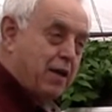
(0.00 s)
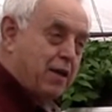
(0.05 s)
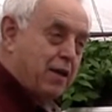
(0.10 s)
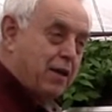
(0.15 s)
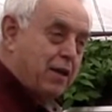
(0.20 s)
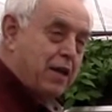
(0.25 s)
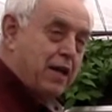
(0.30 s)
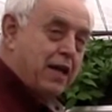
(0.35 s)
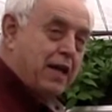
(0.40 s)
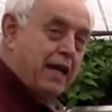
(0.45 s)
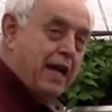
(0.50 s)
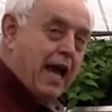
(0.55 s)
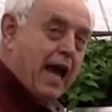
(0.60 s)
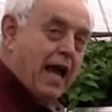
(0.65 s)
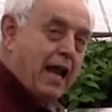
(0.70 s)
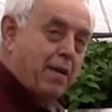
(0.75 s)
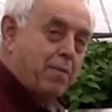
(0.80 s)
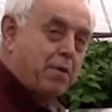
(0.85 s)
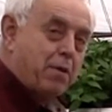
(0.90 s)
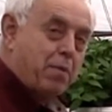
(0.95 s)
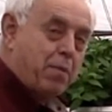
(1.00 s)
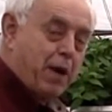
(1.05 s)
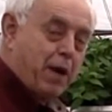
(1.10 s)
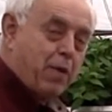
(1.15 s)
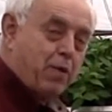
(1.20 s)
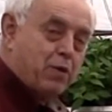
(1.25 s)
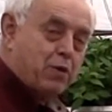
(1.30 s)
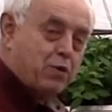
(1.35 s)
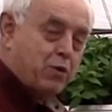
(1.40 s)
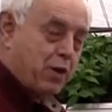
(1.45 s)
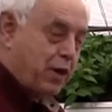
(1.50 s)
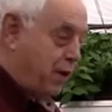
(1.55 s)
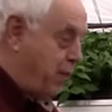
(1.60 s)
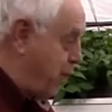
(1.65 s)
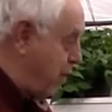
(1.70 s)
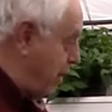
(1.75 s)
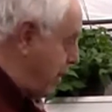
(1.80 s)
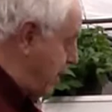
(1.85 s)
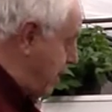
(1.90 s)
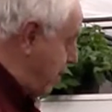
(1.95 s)
getting at them to pick was
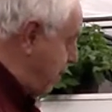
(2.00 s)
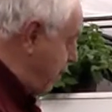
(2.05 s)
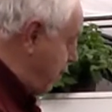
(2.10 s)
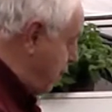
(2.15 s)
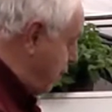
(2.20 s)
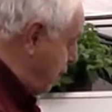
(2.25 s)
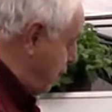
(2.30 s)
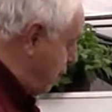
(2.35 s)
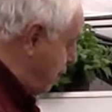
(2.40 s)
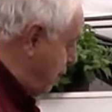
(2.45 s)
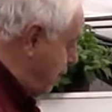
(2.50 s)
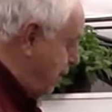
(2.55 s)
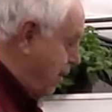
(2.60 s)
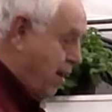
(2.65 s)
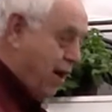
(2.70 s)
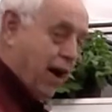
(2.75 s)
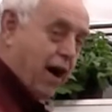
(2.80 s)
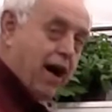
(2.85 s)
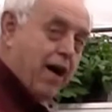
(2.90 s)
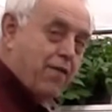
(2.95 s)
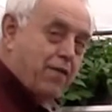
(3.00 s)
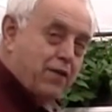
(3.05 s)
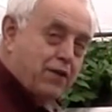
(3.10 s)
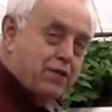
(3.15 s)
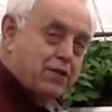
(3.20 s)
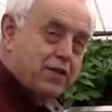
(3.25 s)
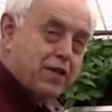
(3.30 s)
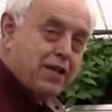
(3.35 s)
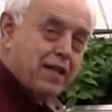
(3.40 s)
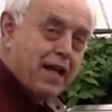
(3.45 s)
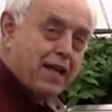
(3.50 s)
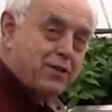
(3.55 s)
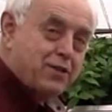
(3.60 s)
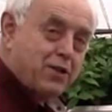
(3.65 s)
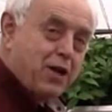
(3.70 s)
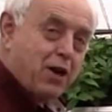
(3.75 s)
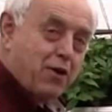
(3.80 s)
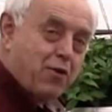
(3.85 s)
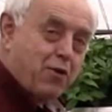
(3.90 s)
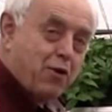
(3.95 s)
really difficult. Obviously, that's
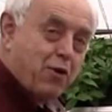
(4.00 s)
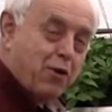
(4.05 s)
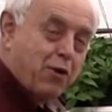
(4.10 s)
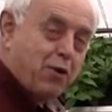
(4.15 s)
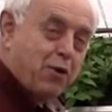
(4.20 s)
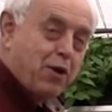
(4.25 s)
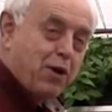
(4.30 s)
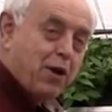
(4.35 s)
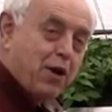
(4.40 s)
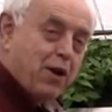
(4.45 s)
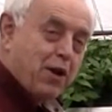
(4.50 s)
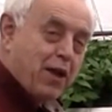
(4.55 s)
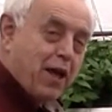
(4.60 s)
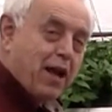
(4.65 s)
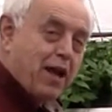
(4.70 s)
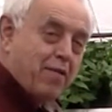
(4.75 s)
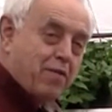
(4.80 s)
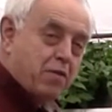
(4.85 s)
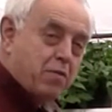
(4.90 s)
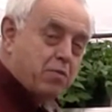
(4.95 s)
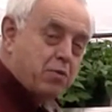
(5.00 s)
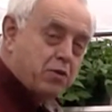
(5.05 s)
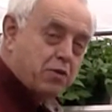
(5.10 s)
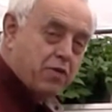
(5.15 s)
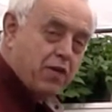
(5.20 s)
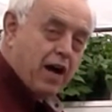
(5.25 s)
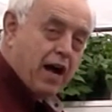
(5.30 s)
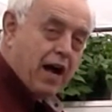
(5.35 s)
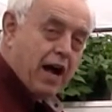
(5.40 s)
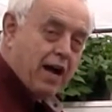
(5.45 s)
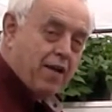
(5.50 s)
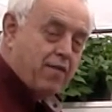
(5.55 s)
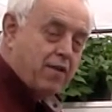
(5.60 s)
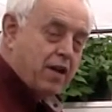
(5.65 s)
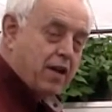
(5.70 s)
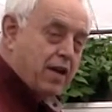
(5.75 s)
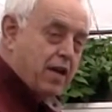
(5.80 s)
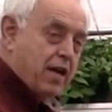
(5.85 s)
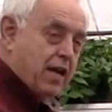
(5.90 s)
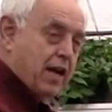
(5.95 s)
not true. None of them survived,
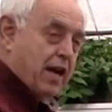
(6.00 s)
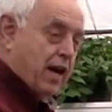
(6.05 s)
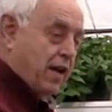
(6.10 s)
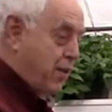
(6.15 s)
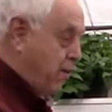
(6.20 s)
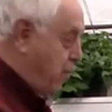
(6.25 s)
and the